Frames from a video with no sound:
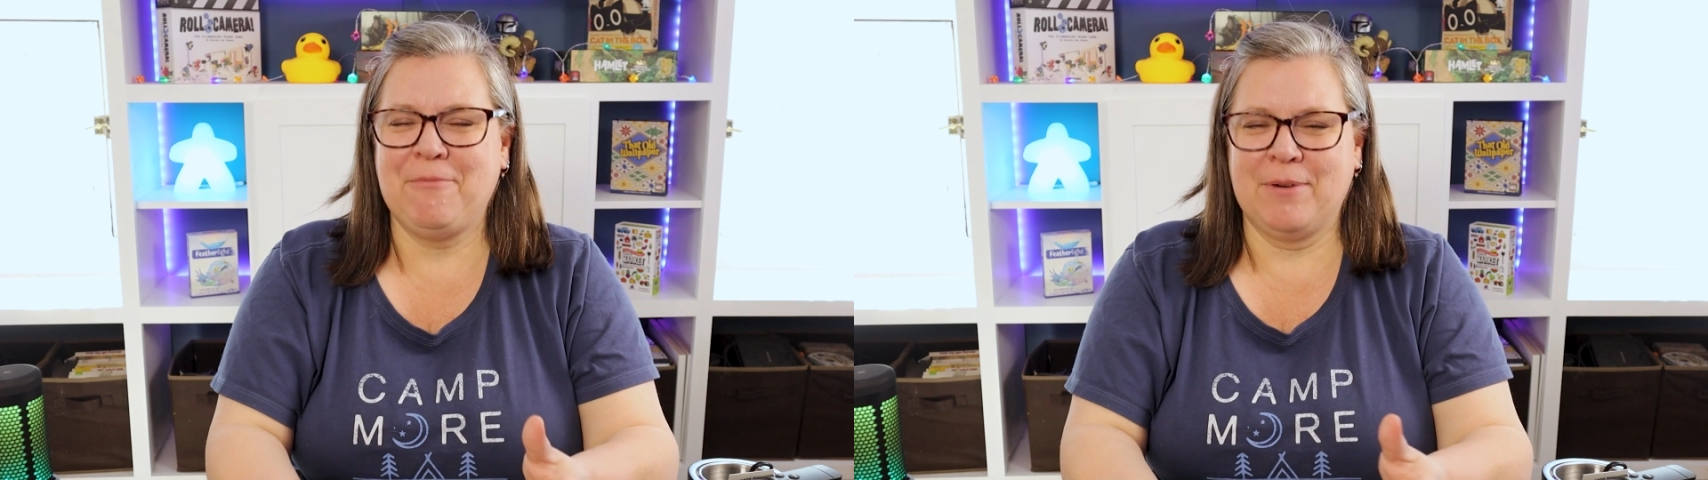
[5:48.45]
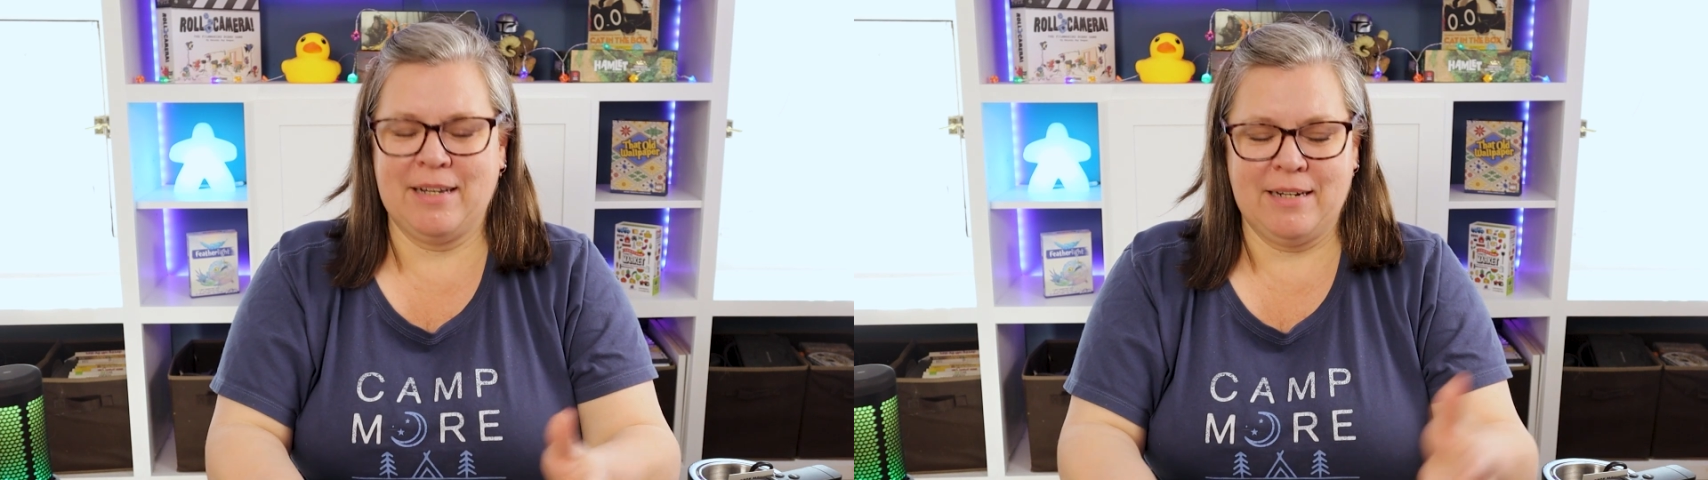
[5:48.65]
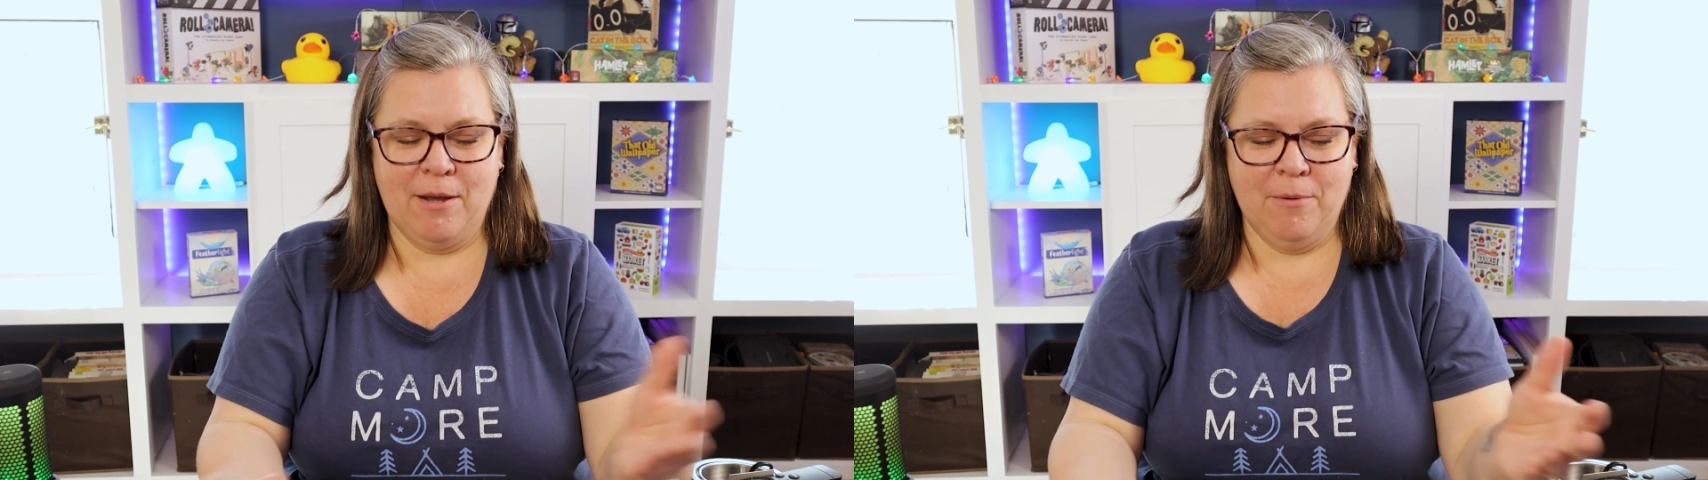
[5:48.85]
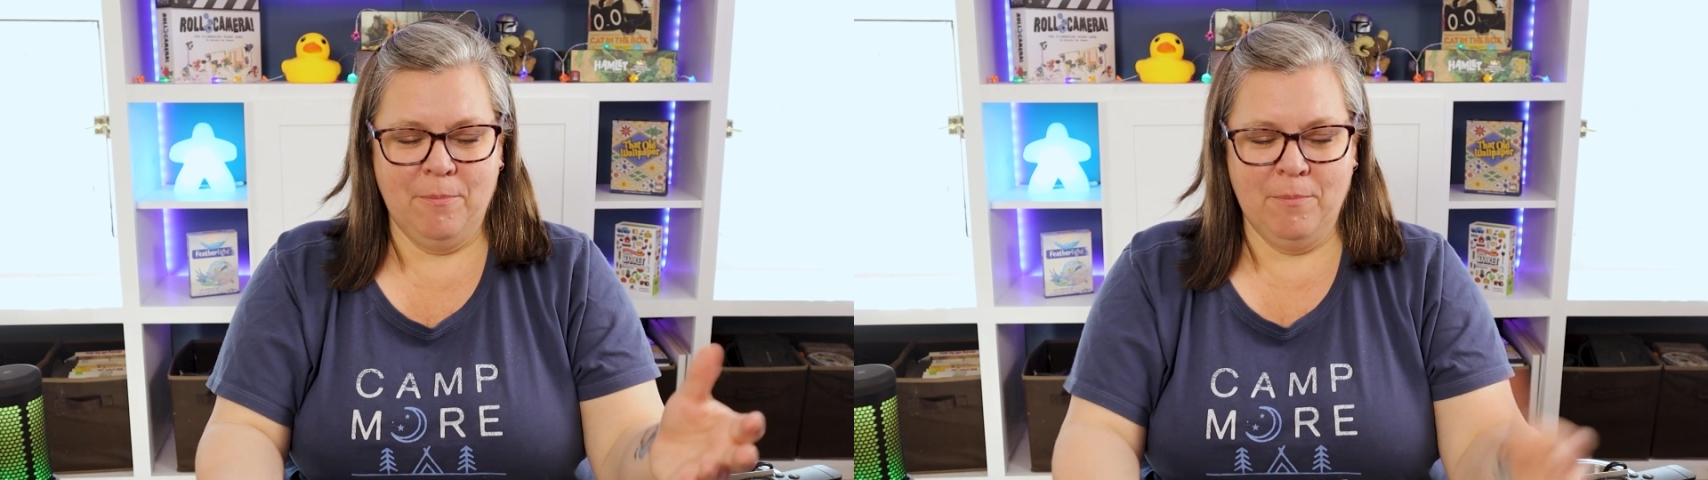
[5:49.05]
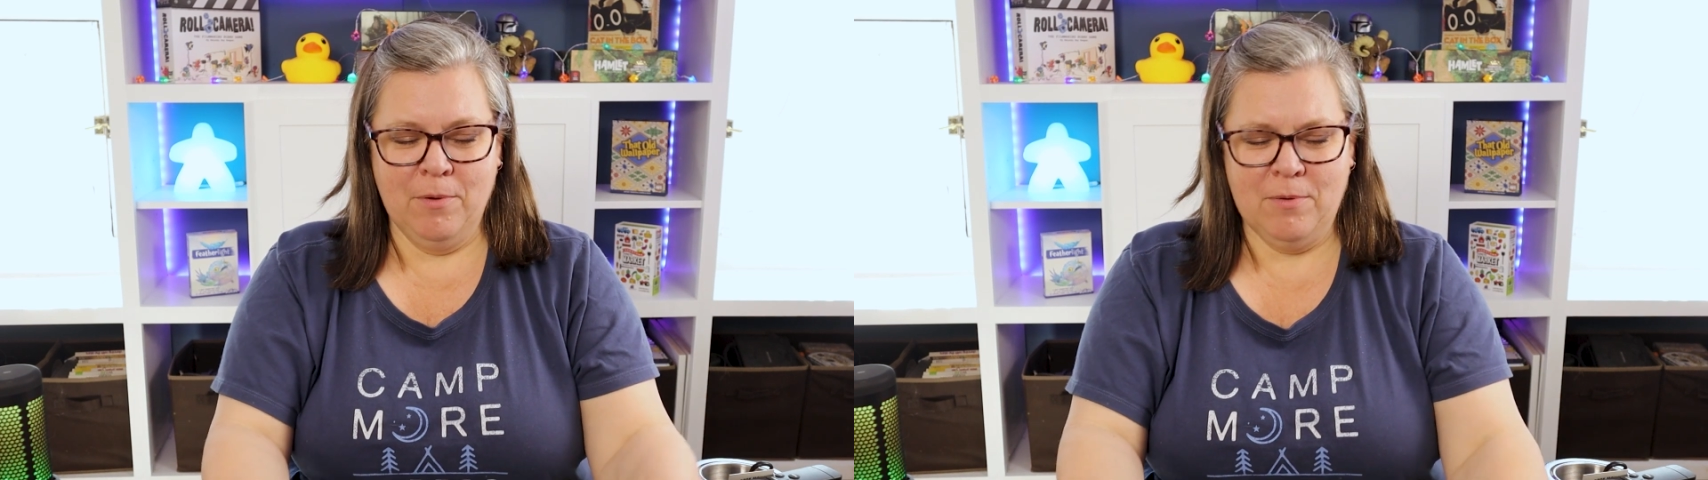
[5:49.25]
want
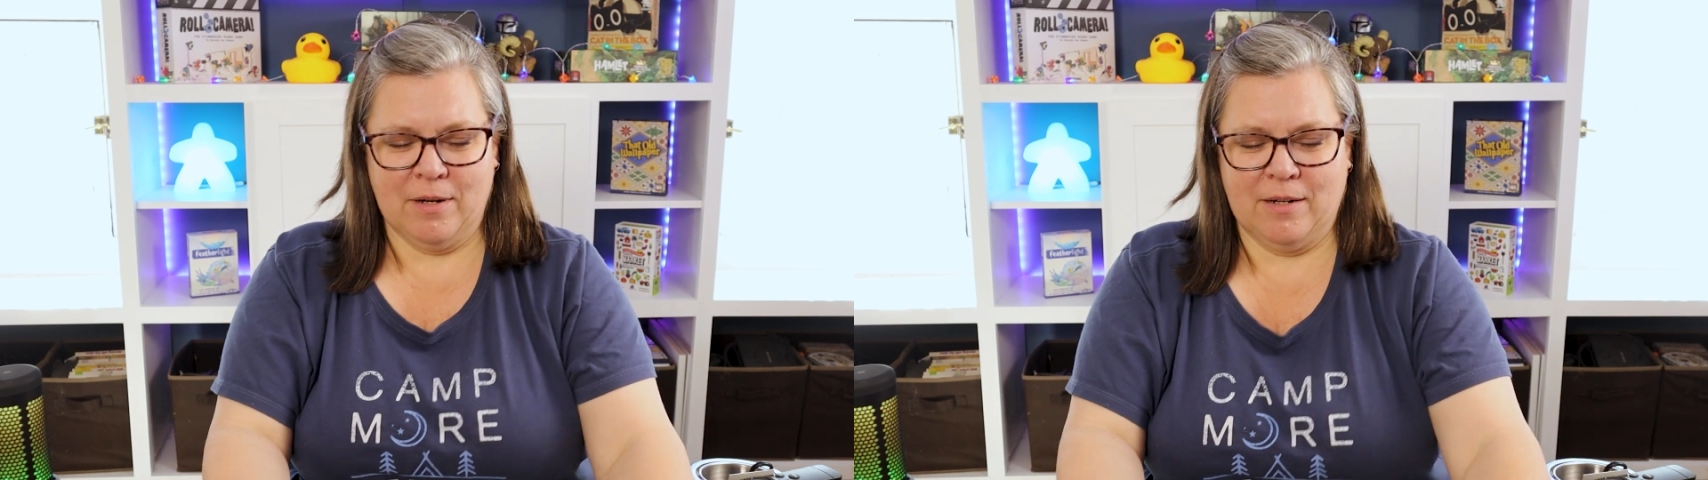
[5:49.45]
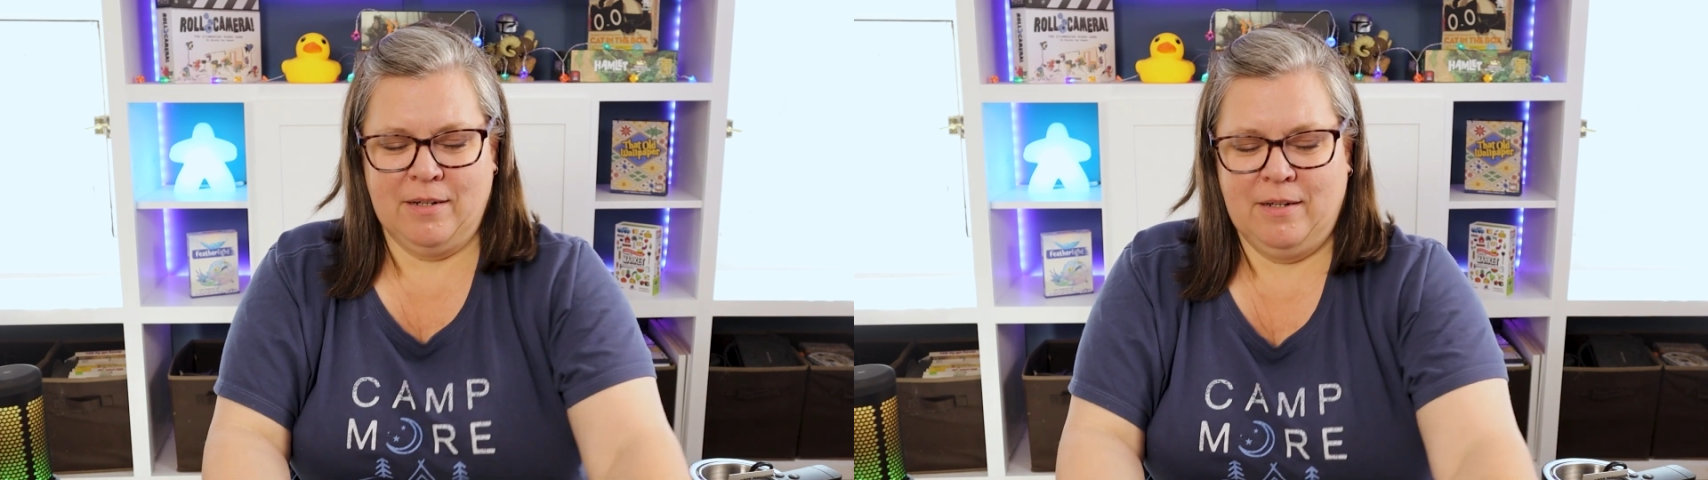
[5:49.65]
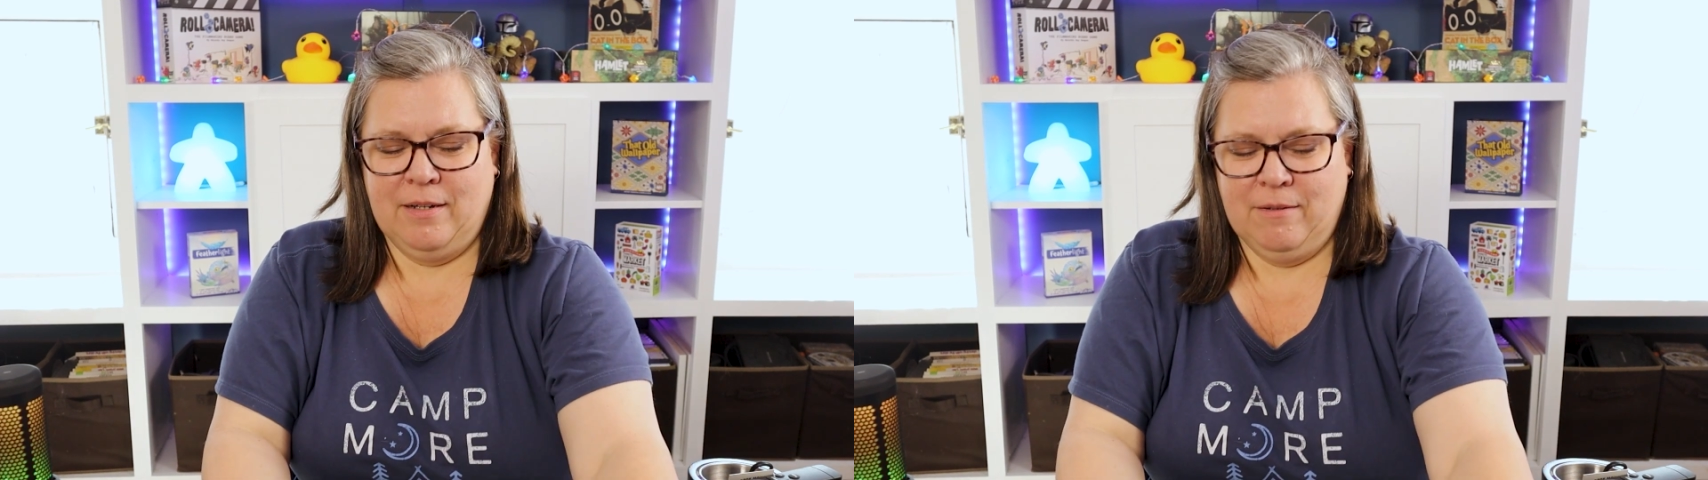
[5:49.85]
more?